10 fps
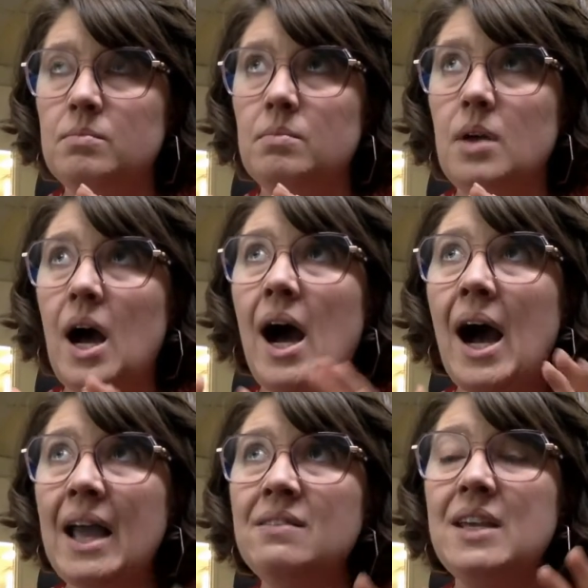
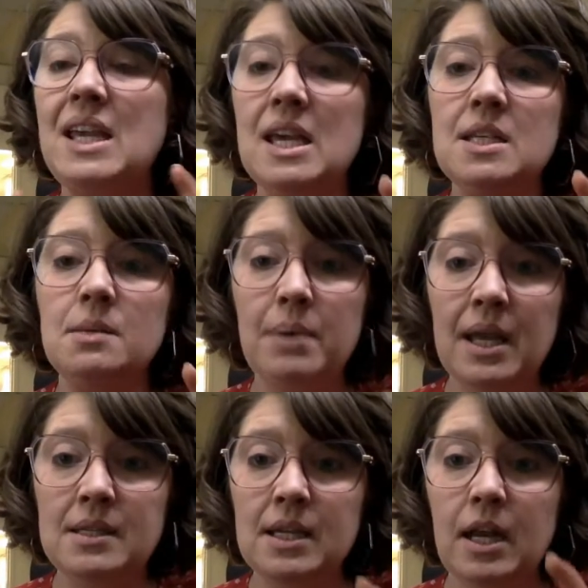highly
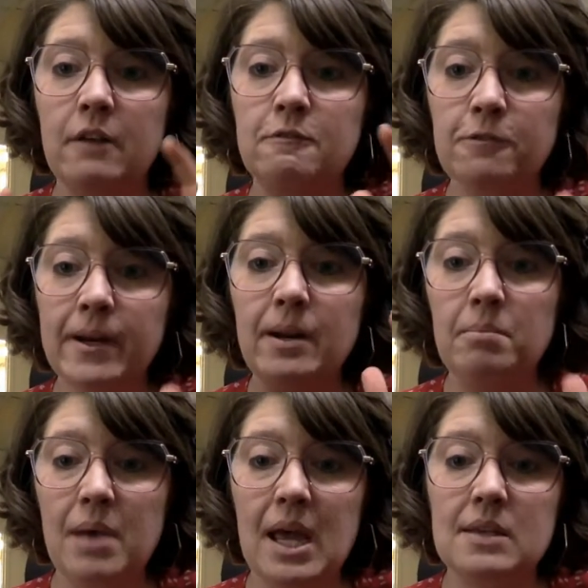independent and
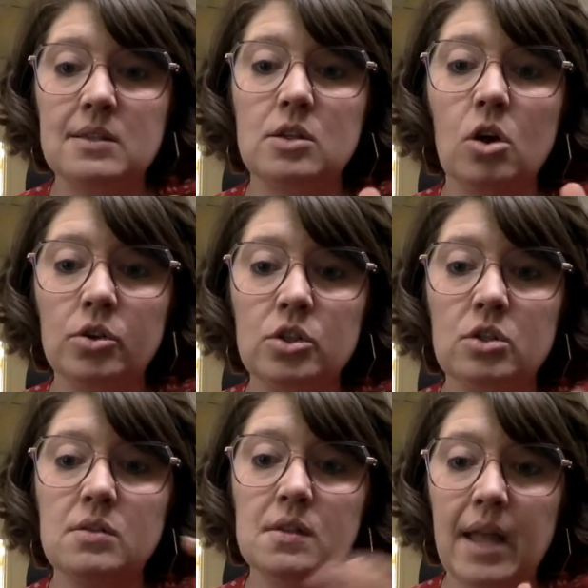freedom-based
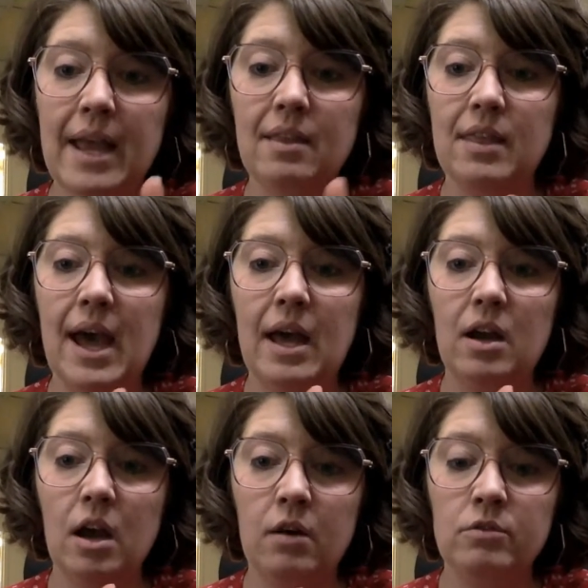cultures like that
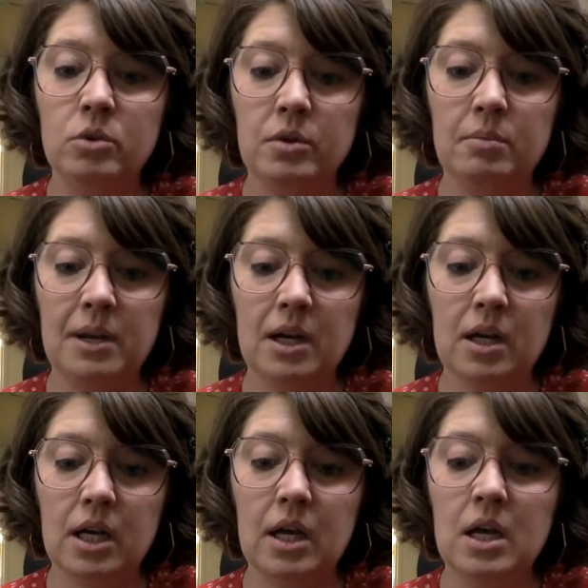of North
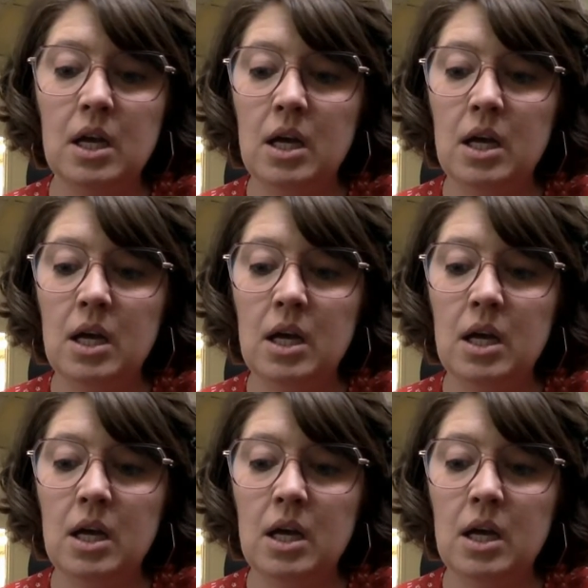America